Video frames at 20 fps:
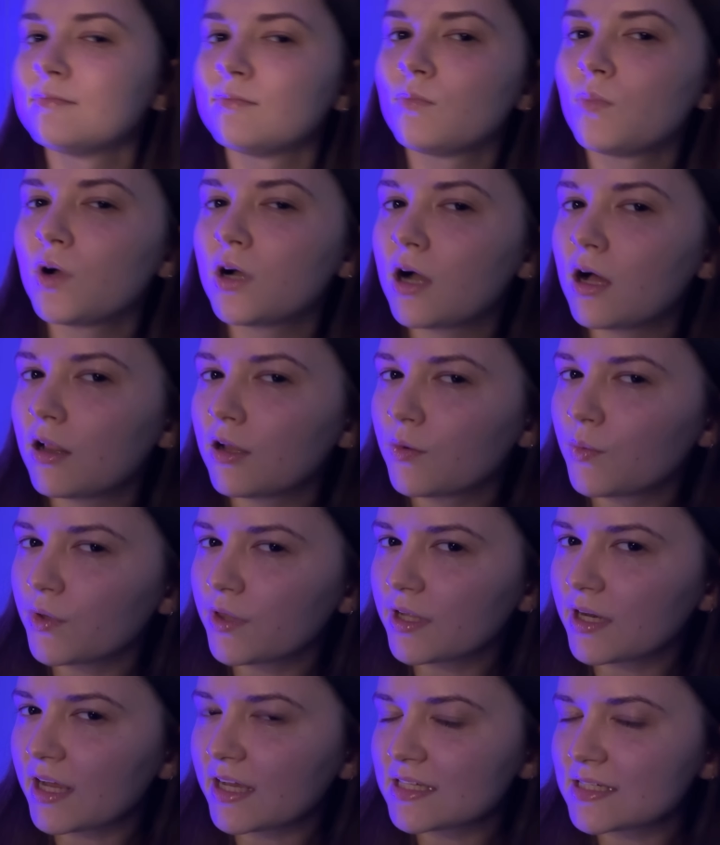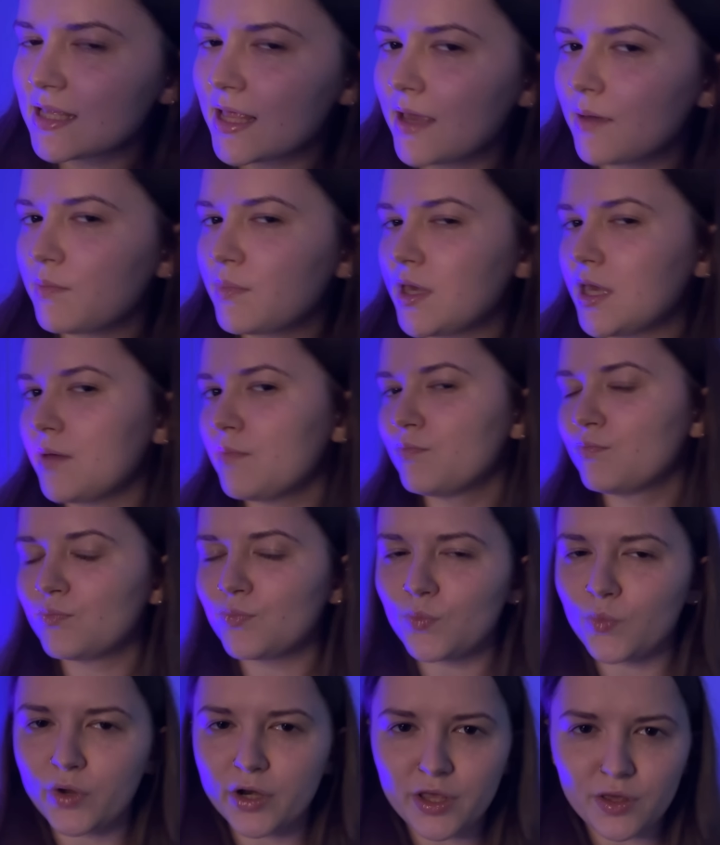What color will the next light be?
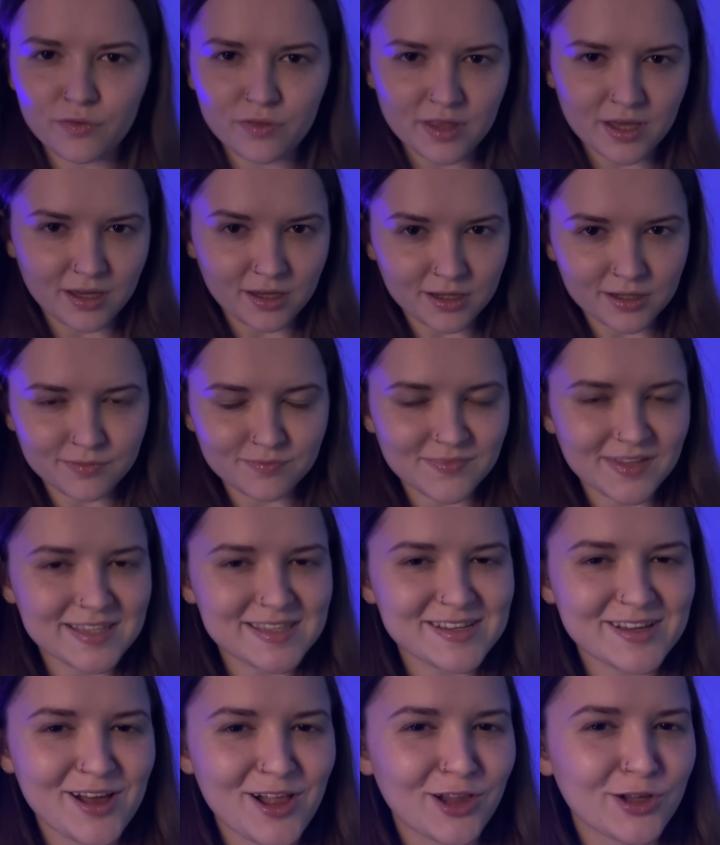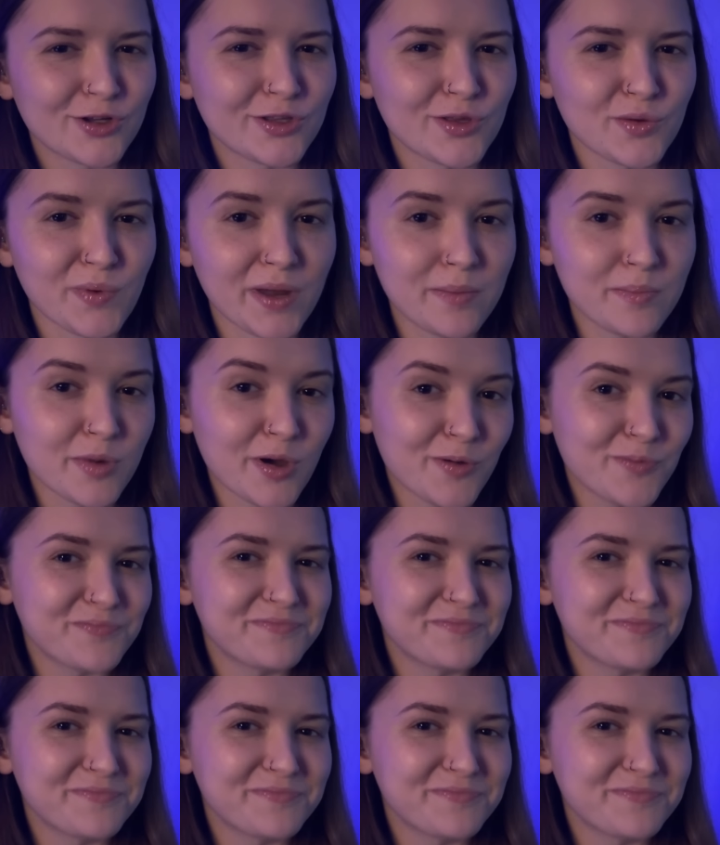What do you think? It's a color in the rainbow.